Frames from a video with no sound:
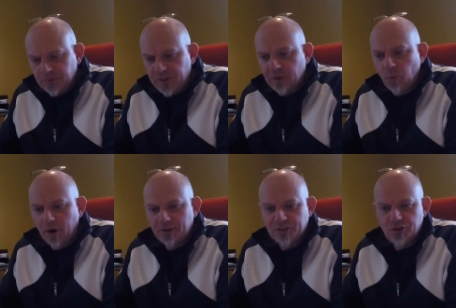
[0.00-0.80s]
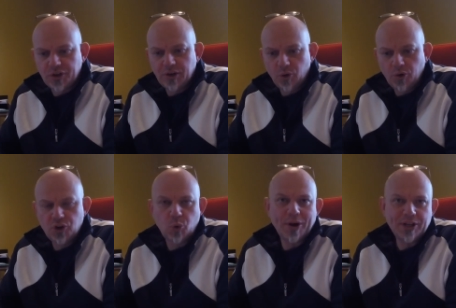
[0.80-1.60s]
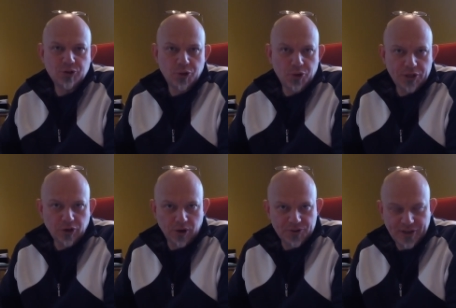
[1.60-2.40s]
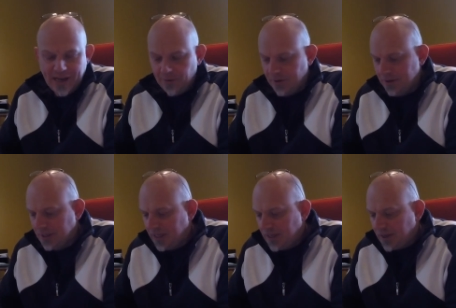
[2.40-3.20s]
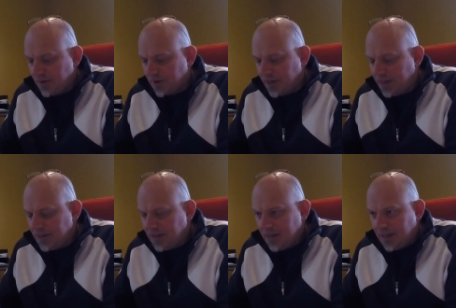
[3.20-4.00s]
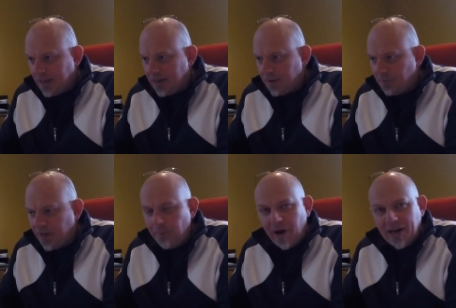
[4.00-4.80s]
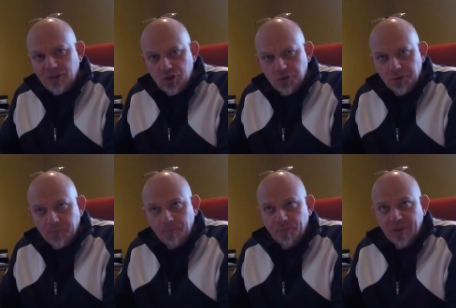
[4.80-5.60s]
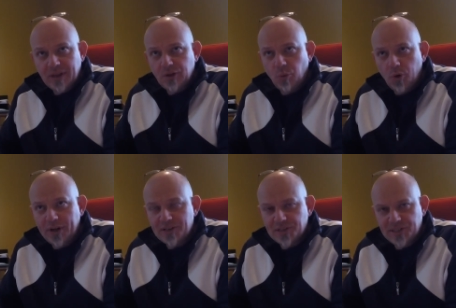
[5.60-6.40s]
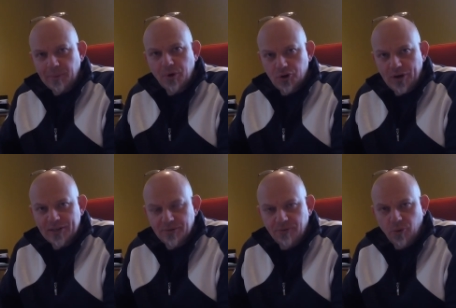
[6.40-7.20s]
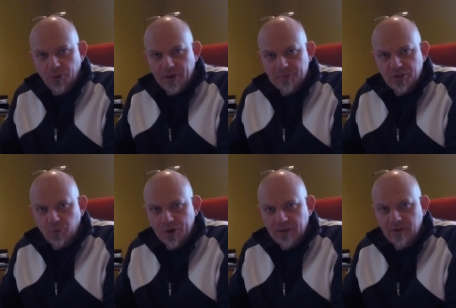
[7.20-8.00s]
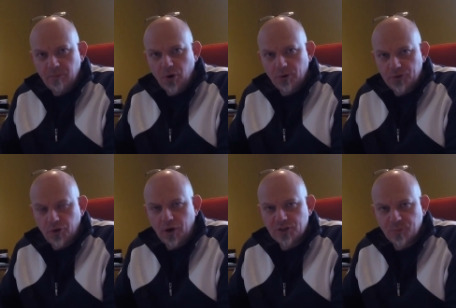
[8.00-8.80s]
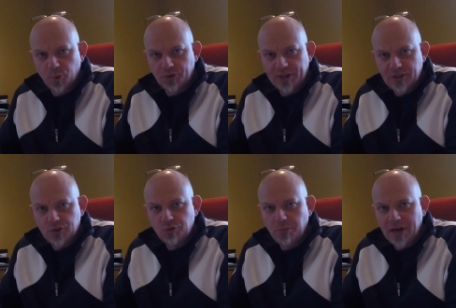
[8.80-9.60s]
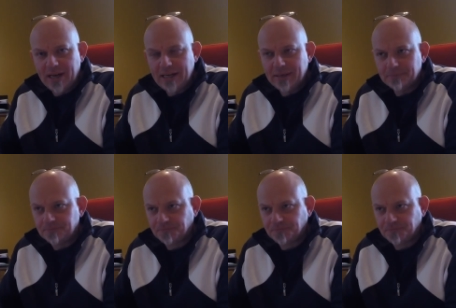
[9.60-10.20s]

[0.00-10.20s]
thing was that you can earn $20 to $30 an hour. Okay, now mind you, you work as a subcontractor for them, so whatever mode of transport that you may